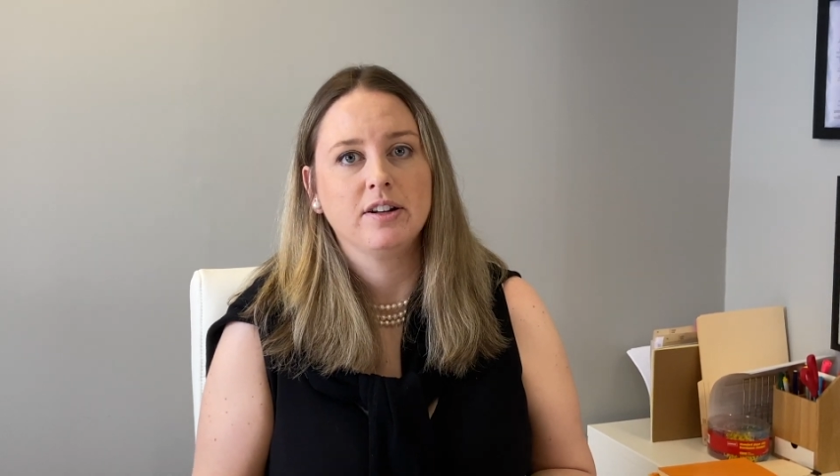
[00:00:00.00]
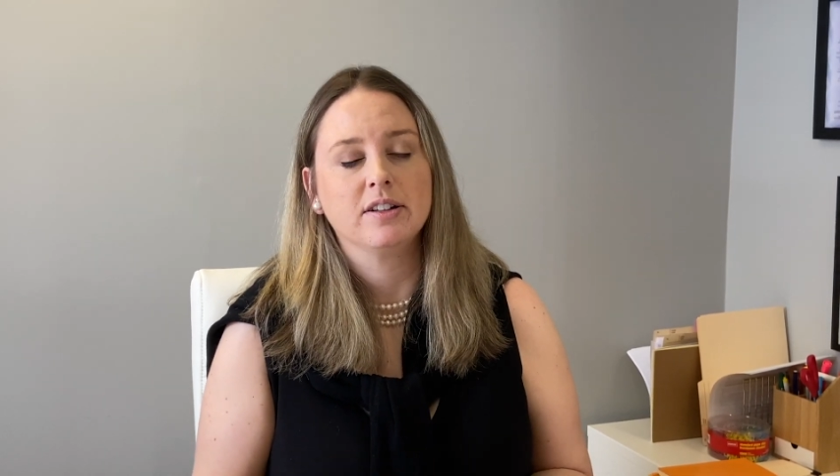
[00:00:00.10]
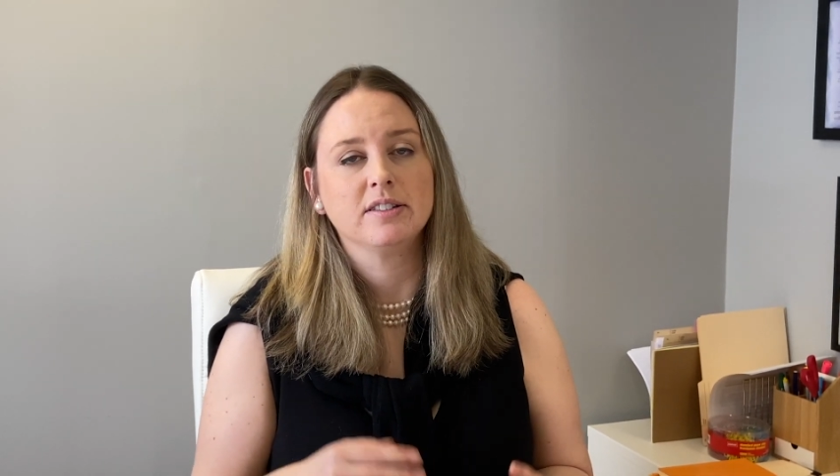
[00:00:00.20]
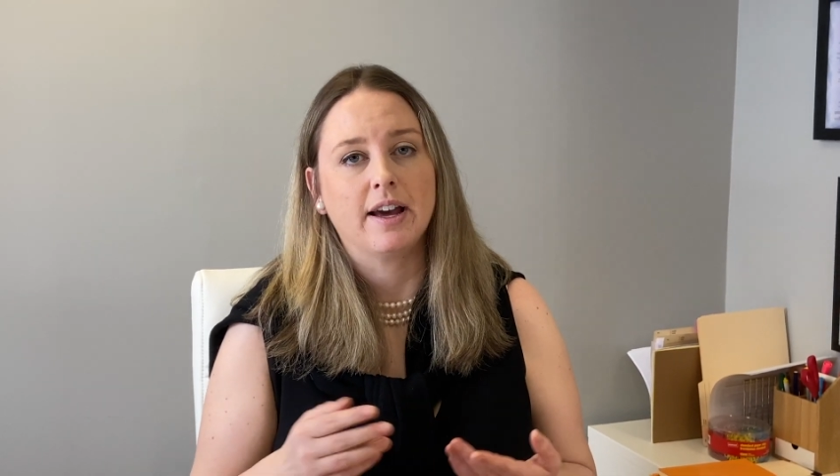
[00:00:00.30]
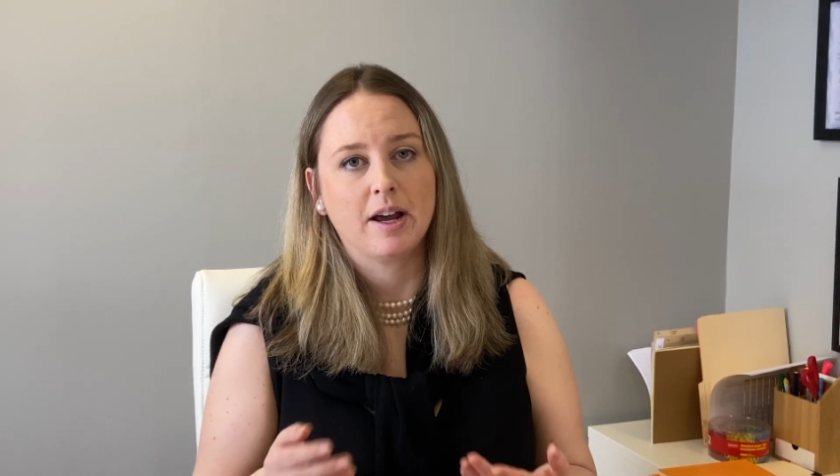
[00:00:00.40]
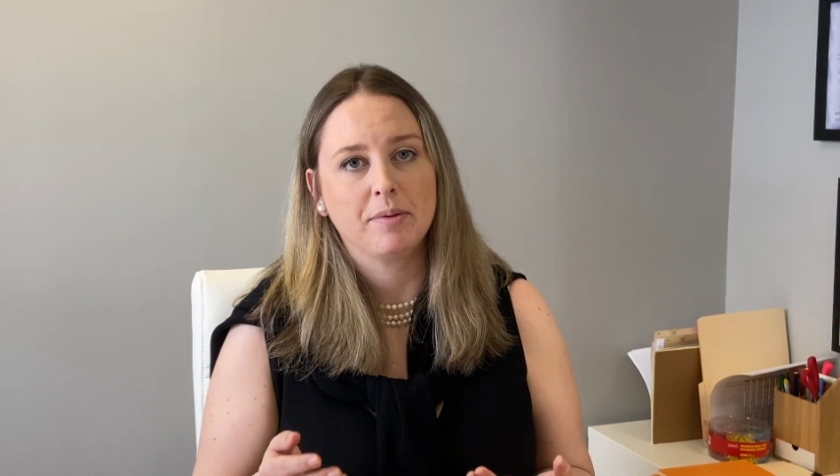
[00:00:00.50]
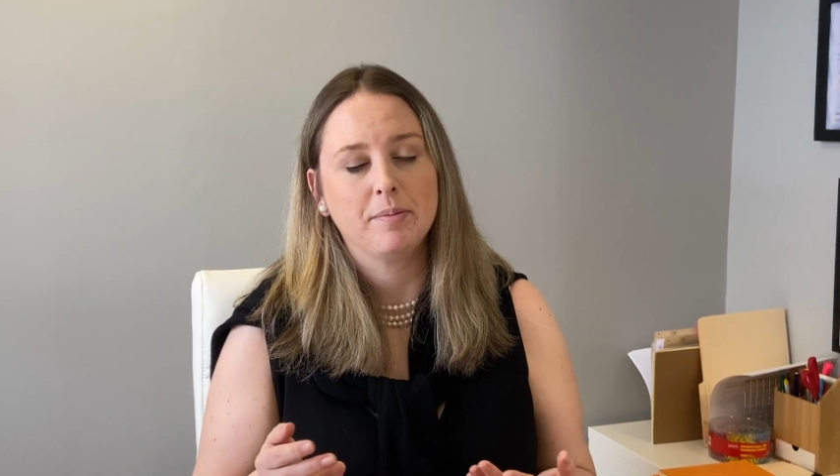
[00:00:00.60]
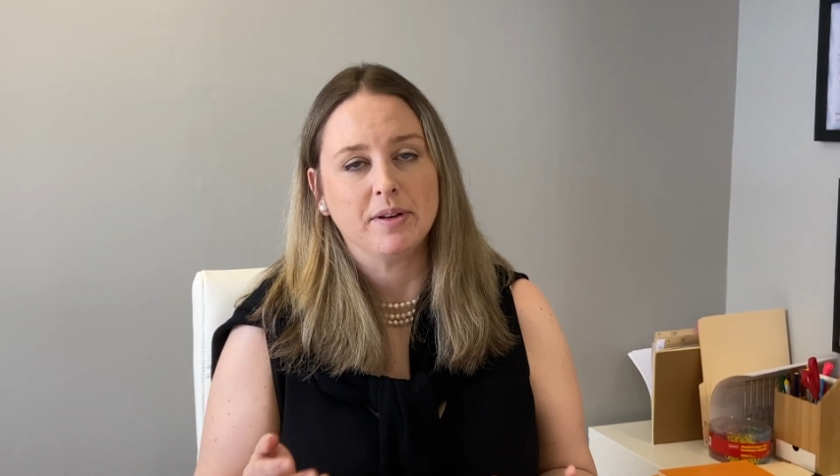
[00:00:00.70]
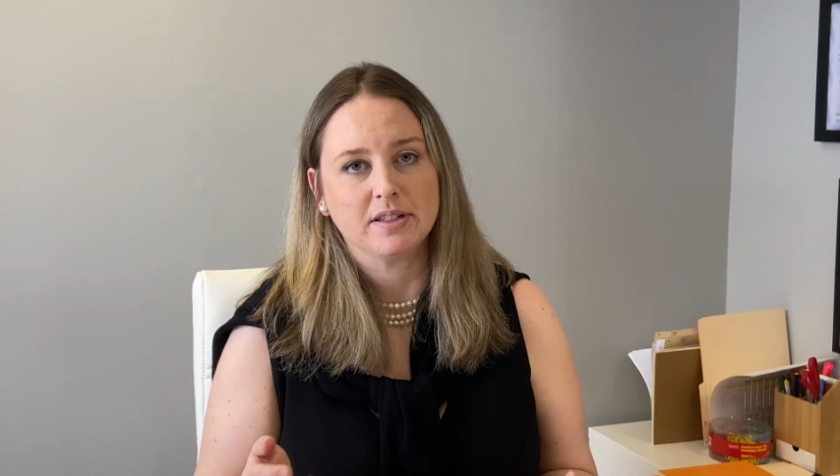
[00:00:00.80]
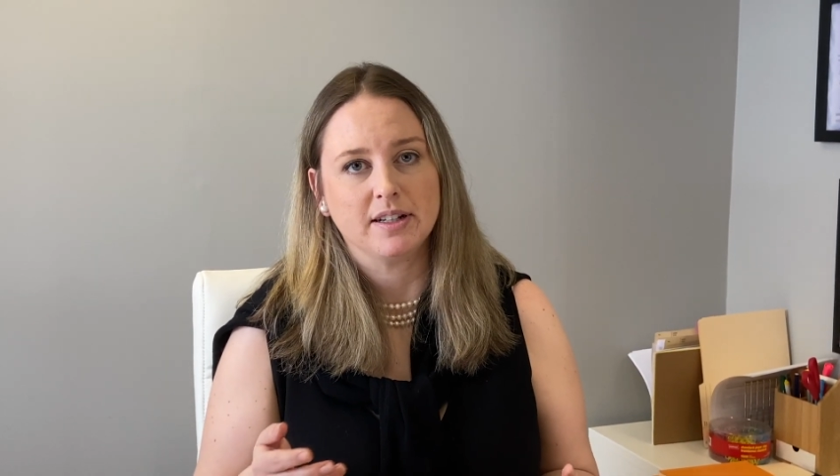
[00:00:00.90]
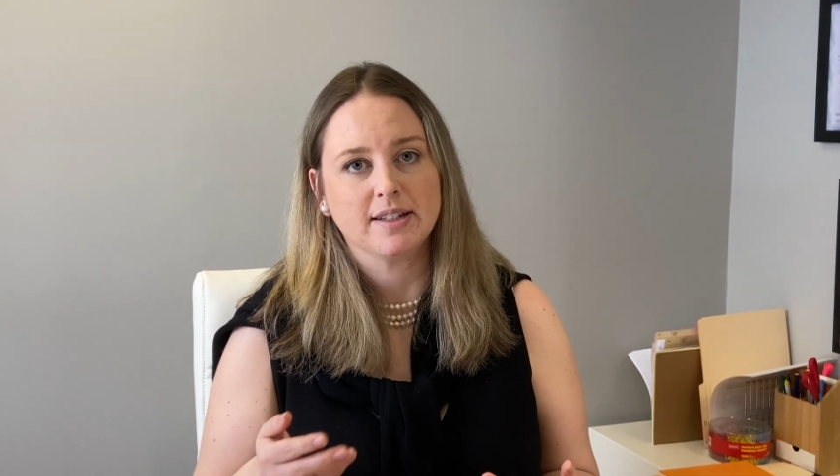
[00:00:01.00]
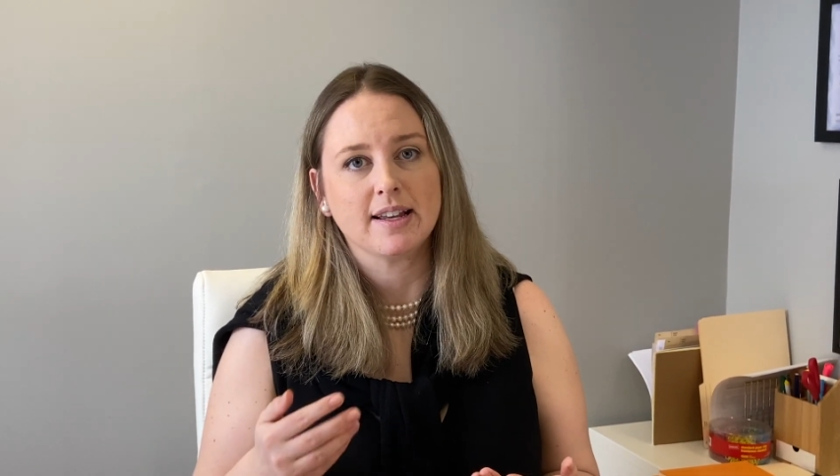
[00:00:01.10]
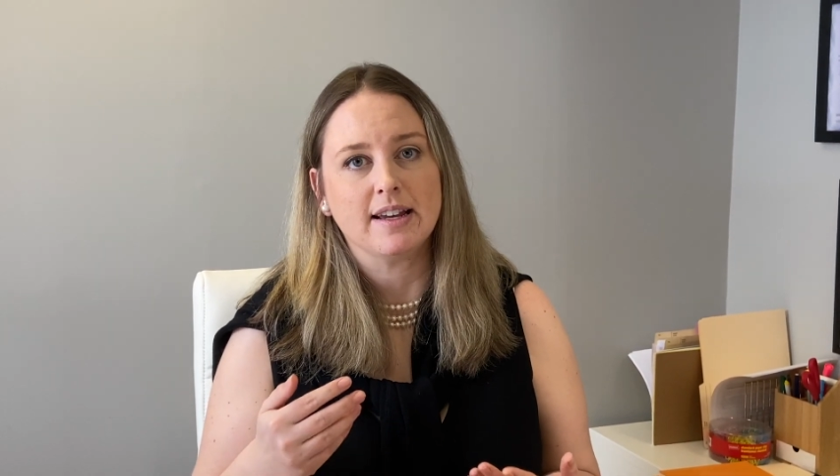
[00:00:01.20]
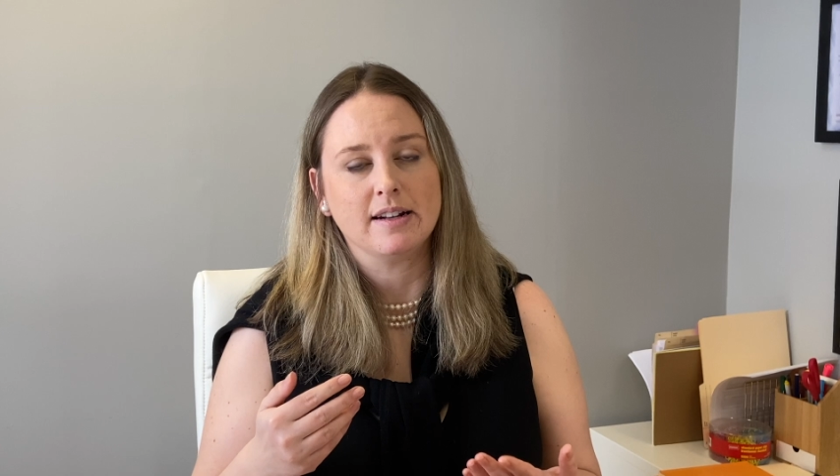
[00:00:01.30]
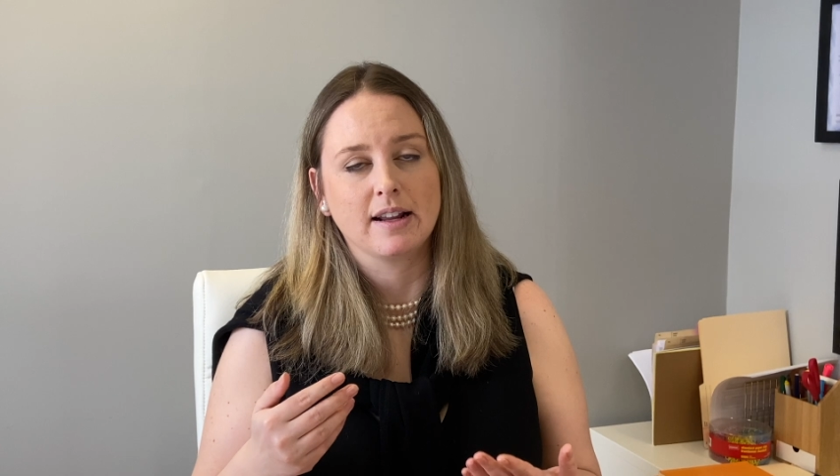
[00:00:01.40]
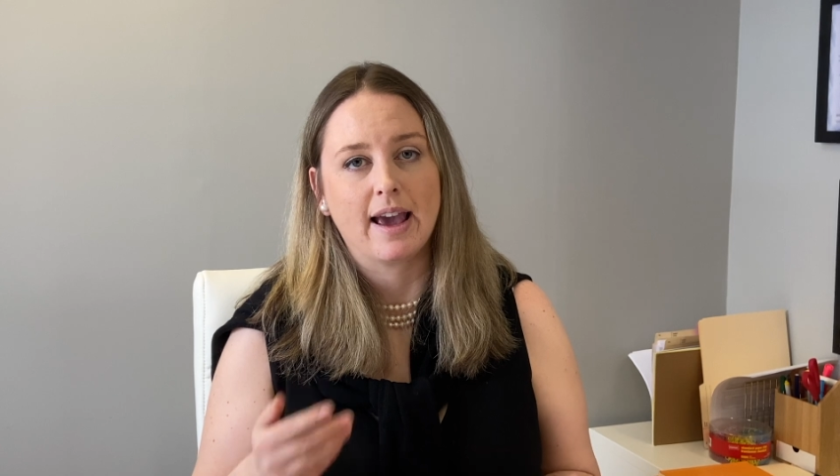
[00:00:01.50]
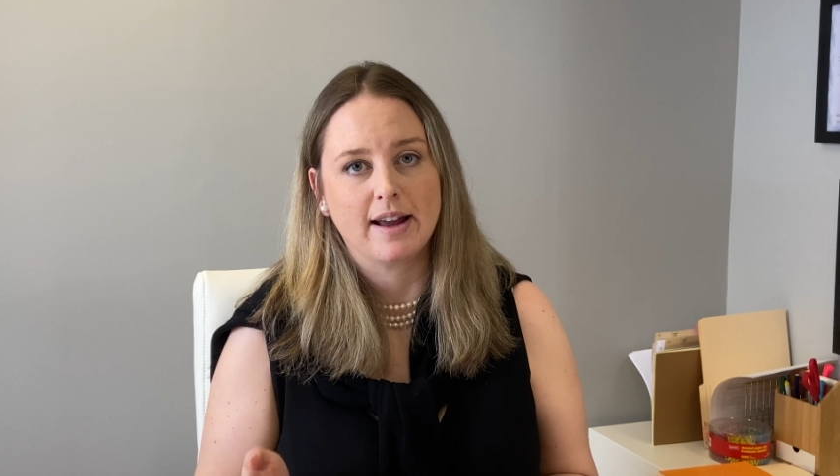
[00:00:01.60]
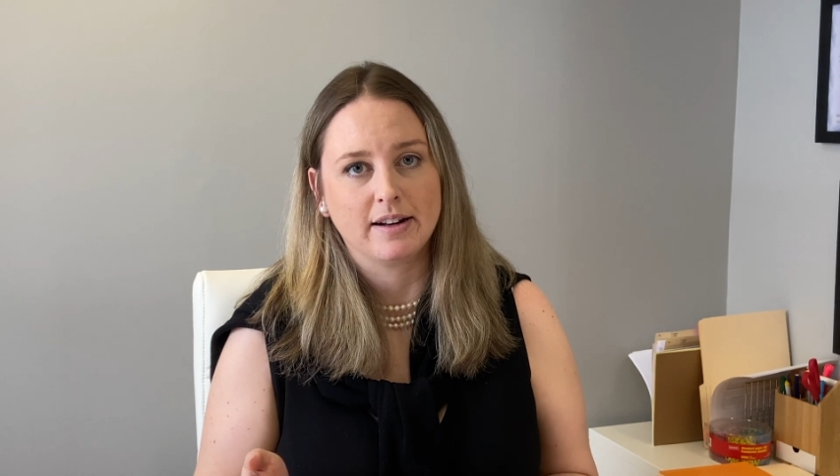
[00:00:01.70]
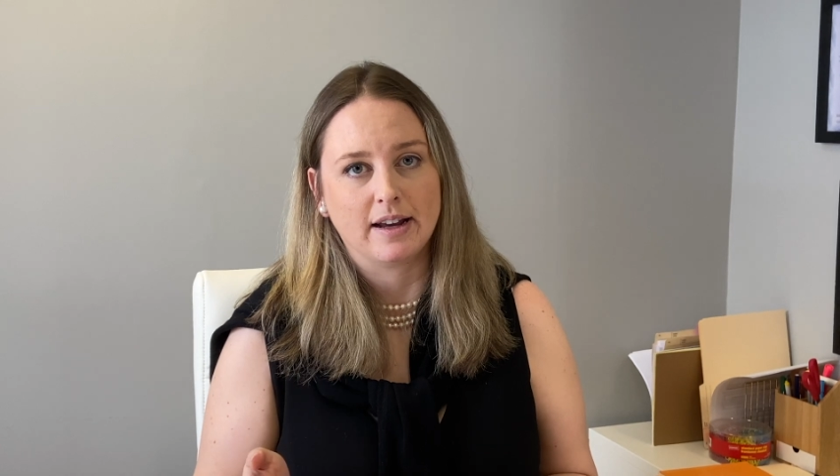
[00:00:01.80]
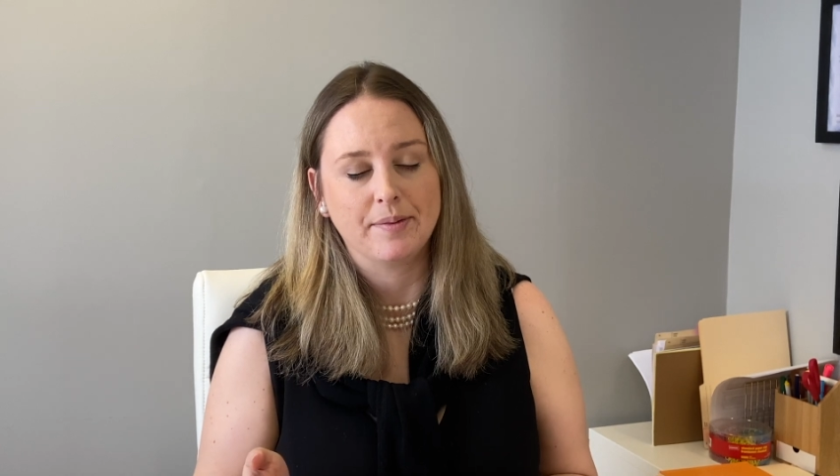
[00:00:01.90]
to set up the business in
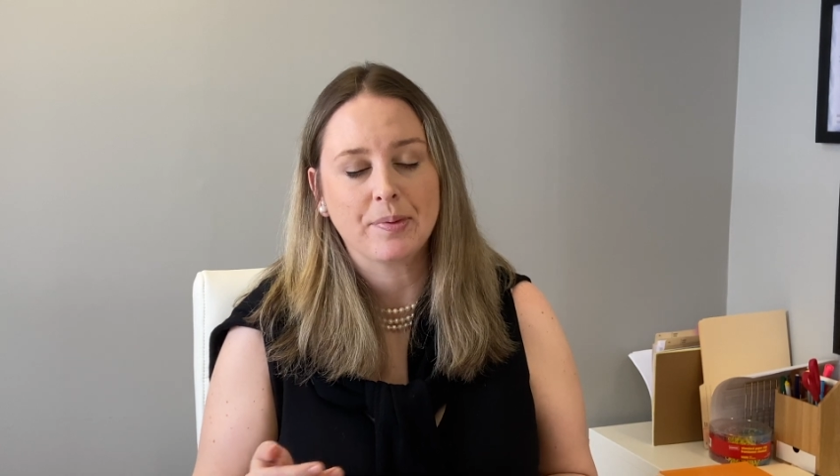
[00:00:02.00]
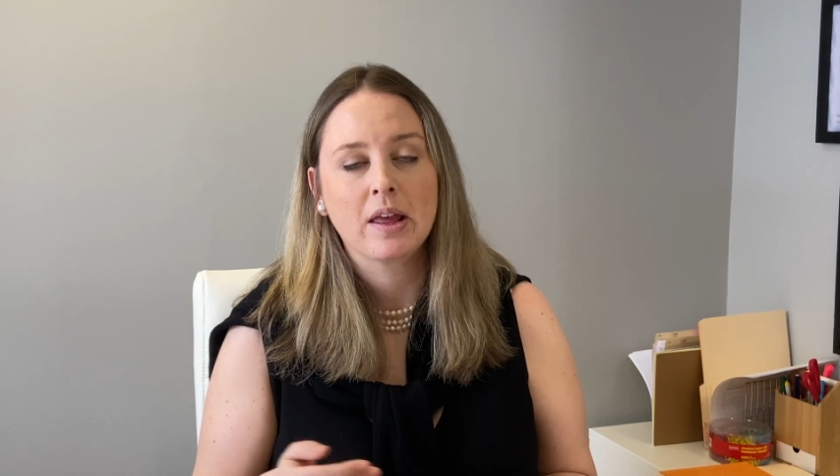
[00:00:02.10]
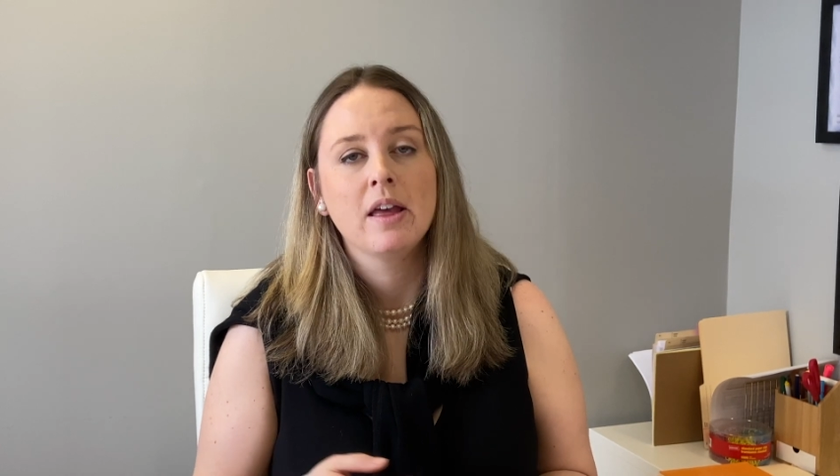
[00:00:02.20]
Canada.